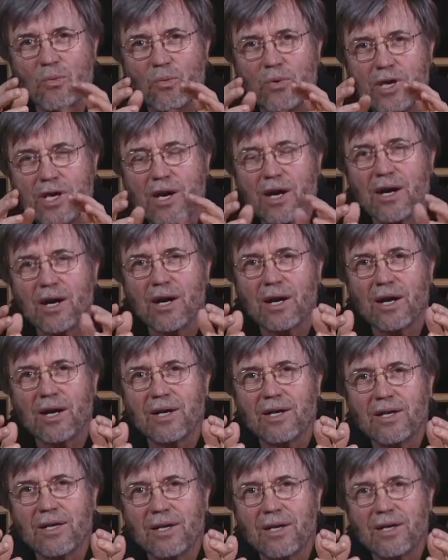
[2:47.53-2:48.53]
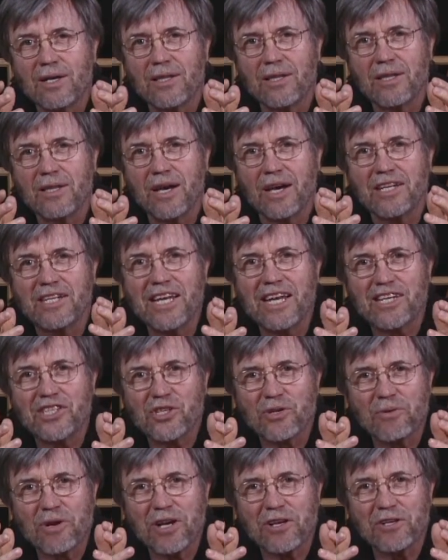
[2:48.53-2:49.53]
we are a
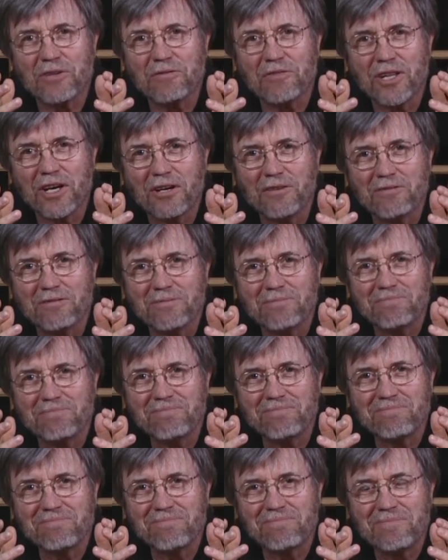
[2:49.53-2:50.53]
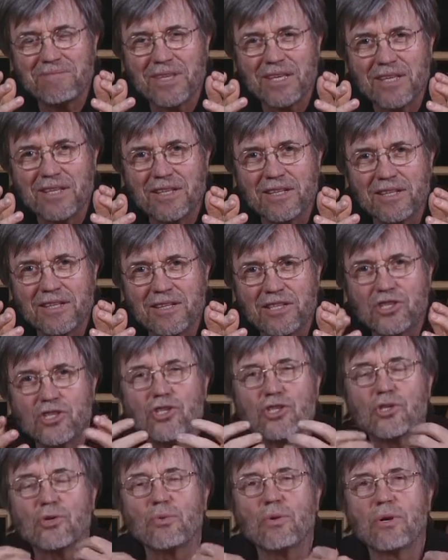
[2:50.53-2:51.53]
dance around of love.
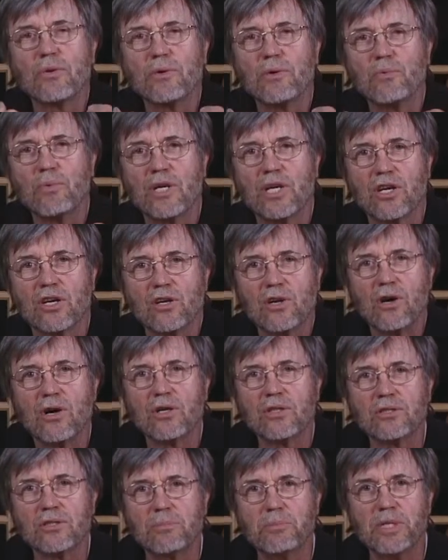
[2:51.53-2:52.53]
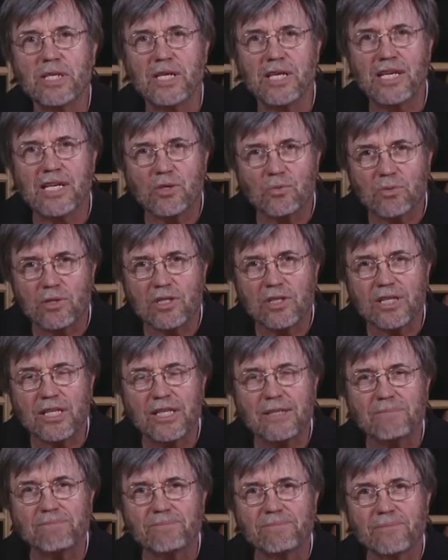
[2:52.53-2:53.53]
This is who we are called to be
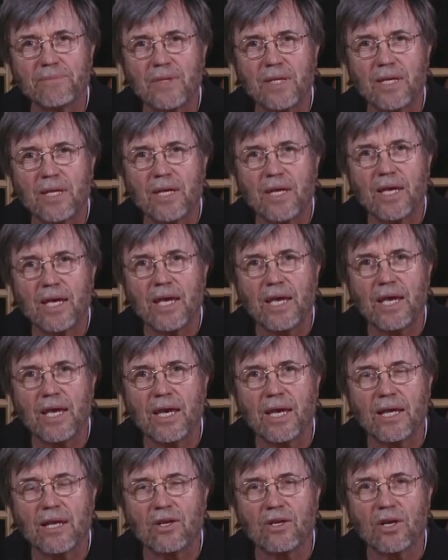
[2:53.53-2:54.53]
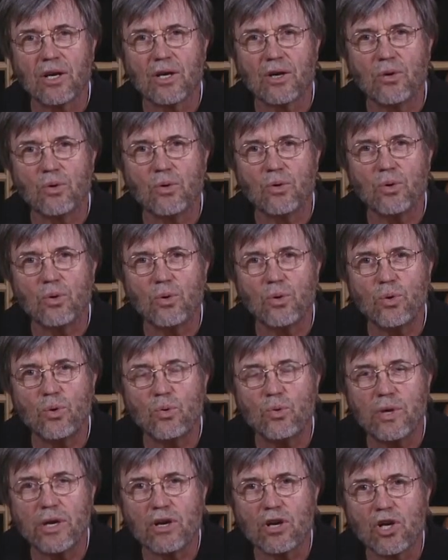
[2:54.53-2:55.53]
inwardly, and
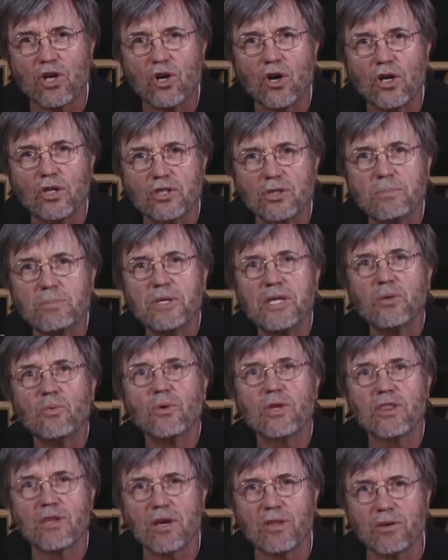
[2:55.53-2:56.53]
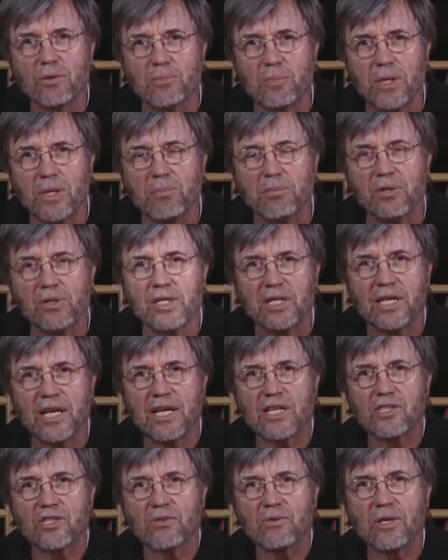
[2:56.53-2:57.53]
who we are called to be with other people, a
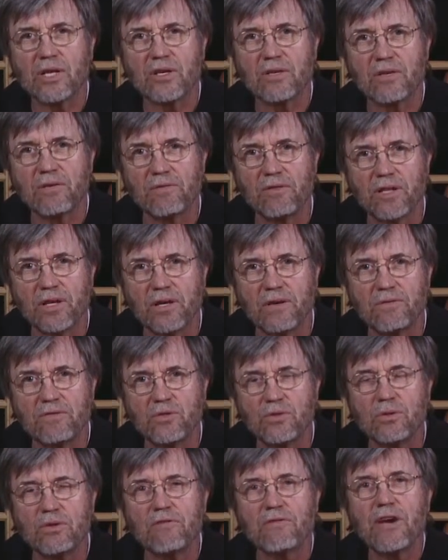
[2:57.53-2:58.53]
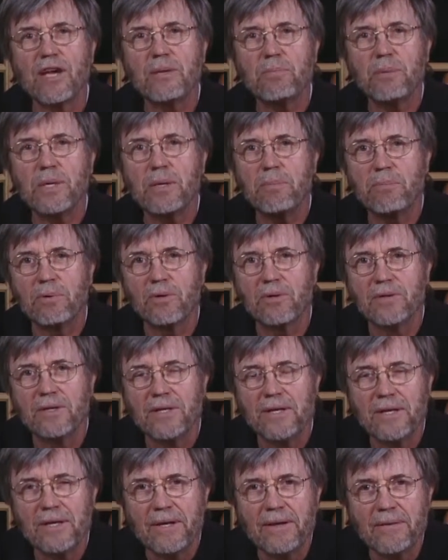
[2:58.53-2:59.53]
dance around of love, to invite people
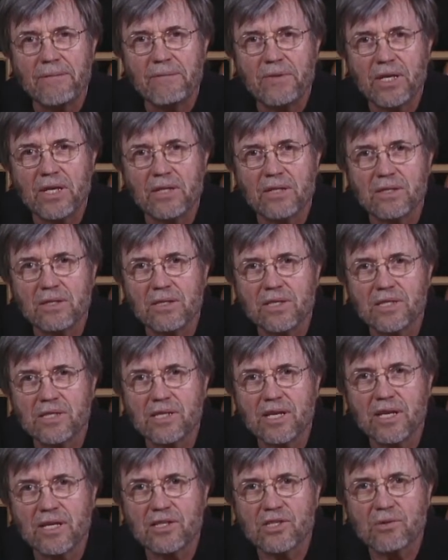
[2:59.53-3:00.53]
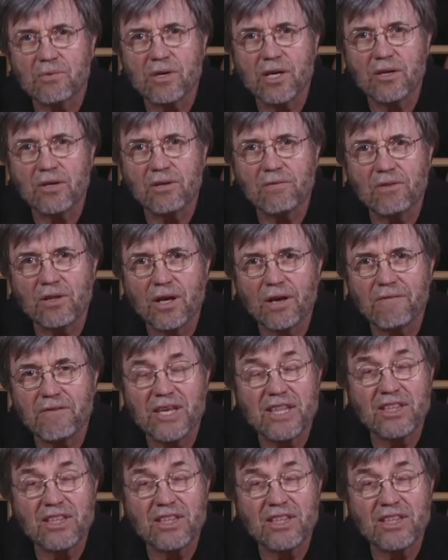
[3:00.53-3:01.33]
into this dance around of love.